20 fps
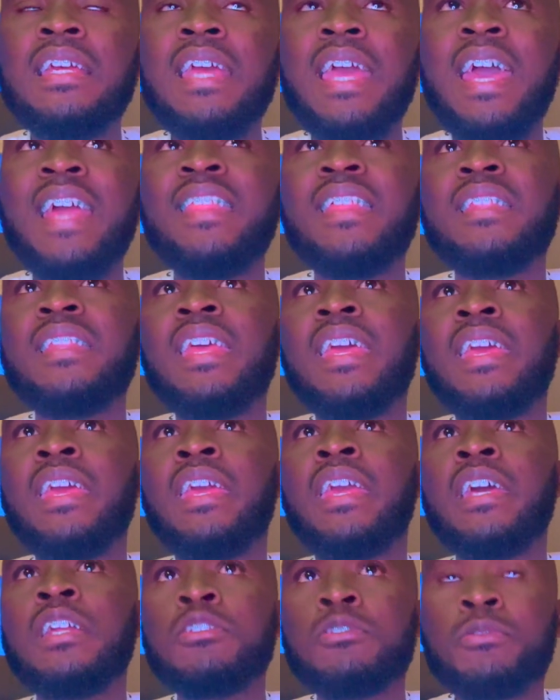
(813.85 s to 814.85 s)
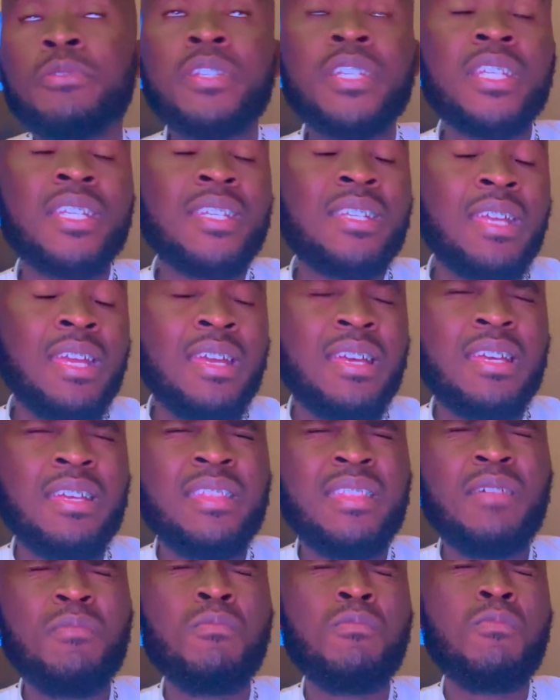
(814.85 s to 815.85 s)
and then they get to share
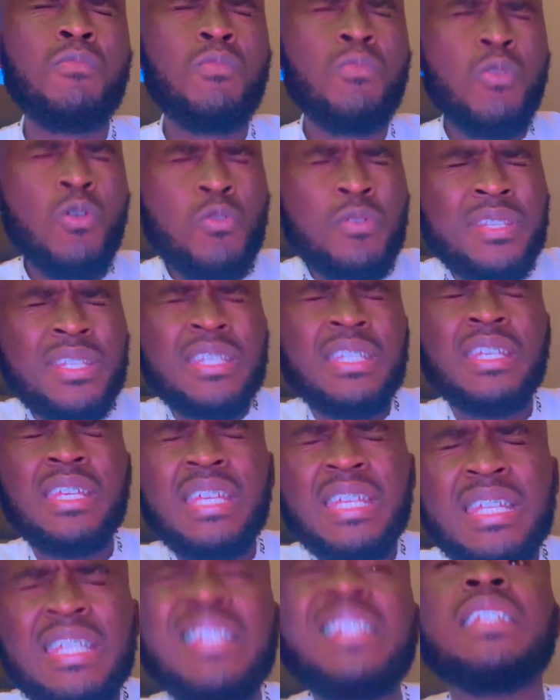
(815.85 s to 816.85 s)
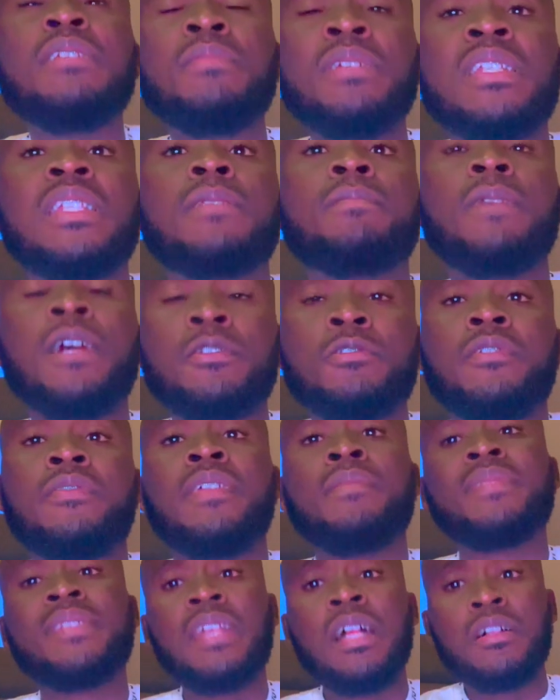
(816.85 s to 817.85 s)
the most intimate parts of
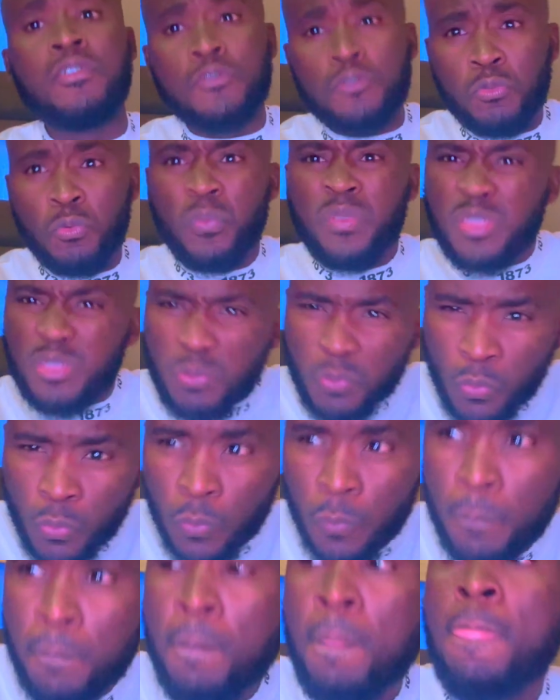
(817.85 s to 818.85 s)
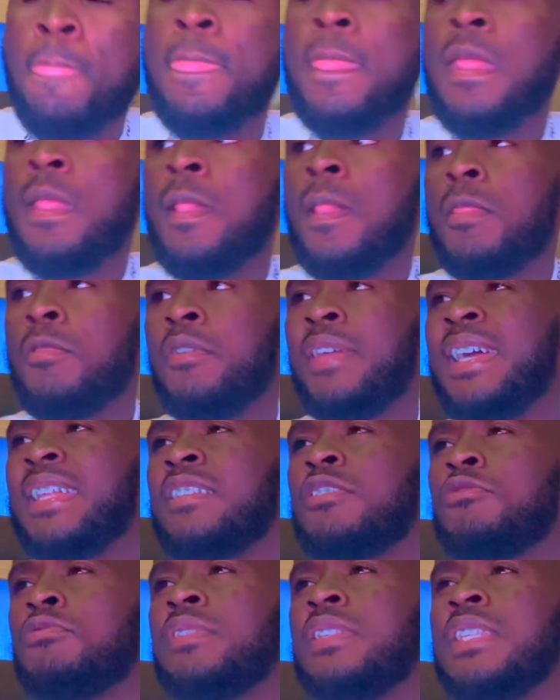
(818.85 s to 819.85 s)
themselves with you. You
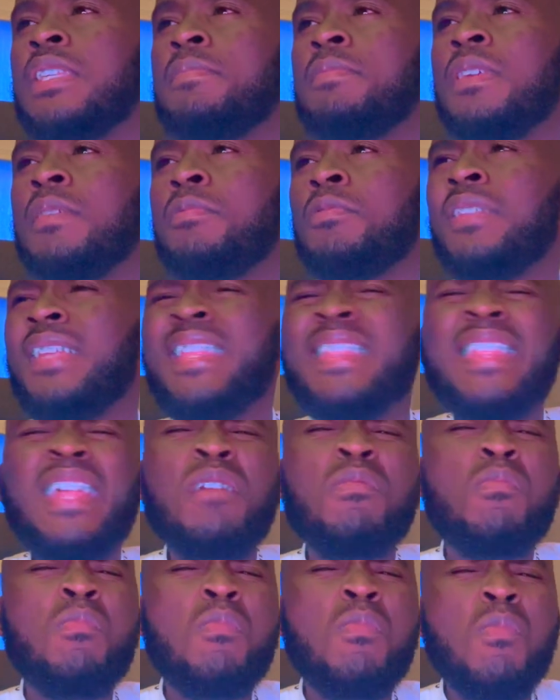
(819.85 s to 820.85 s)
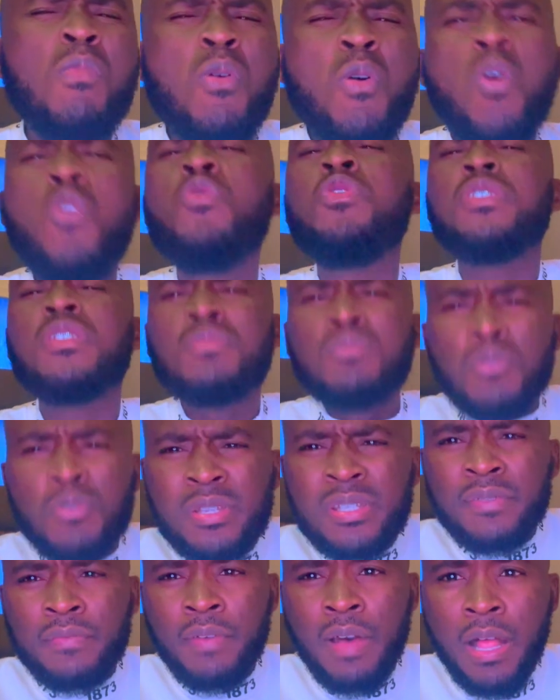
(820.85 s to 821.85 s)
get to see people in their most
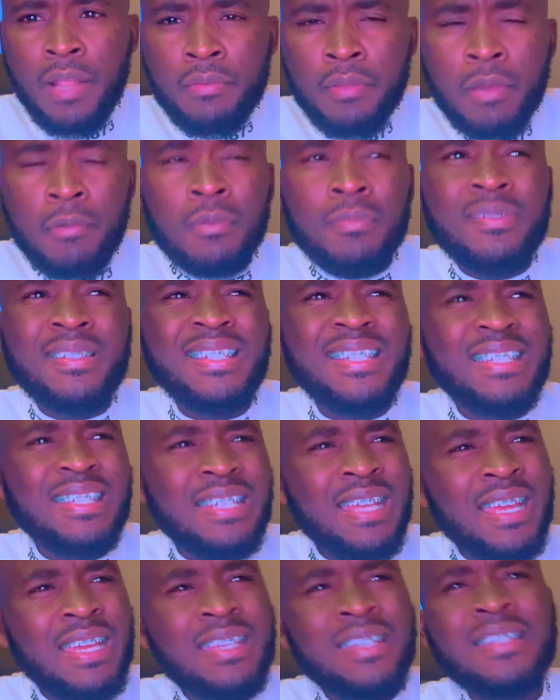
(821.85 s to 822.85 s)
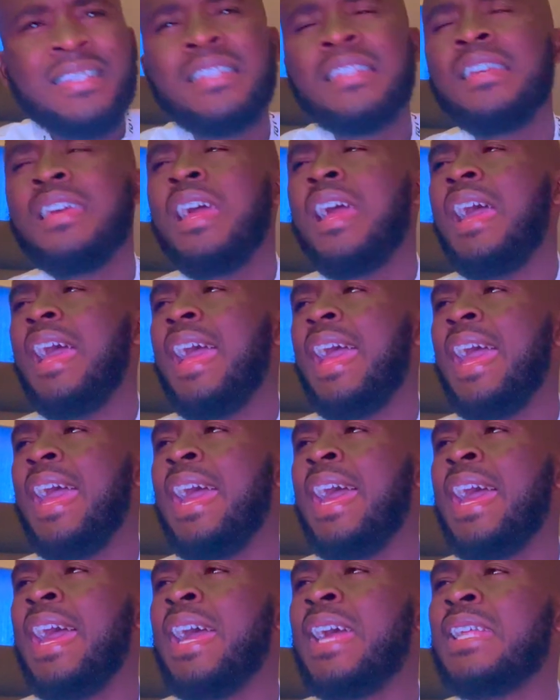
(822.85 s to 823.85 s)
vulnerable states,
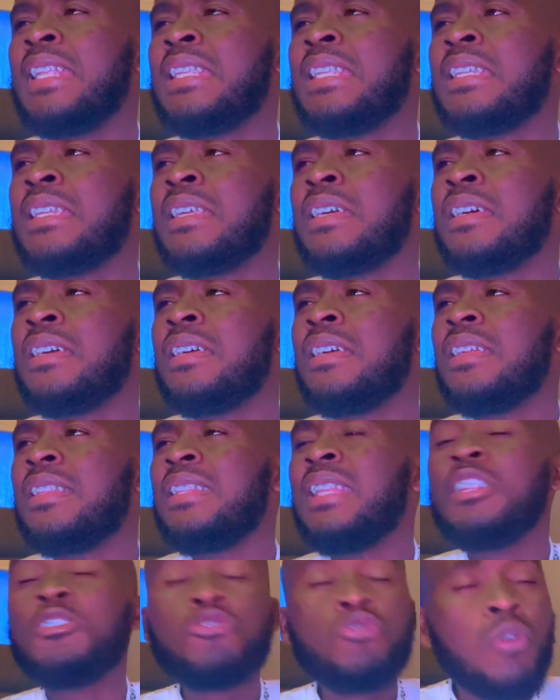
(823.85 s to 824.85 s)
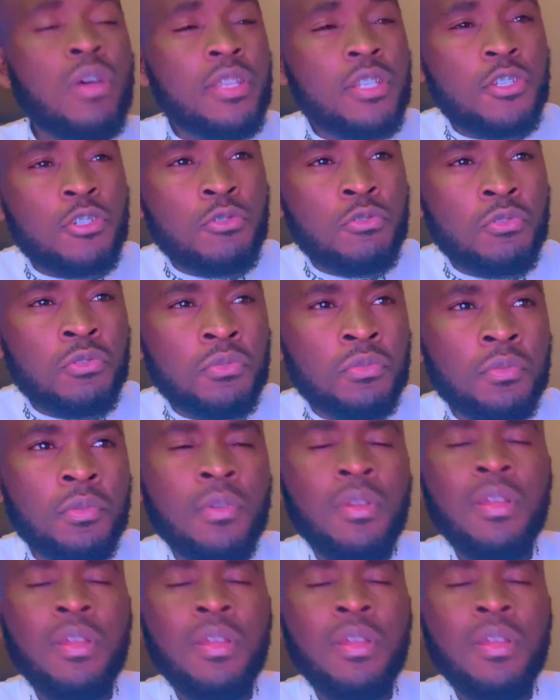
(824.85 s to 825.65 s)
and they trust you.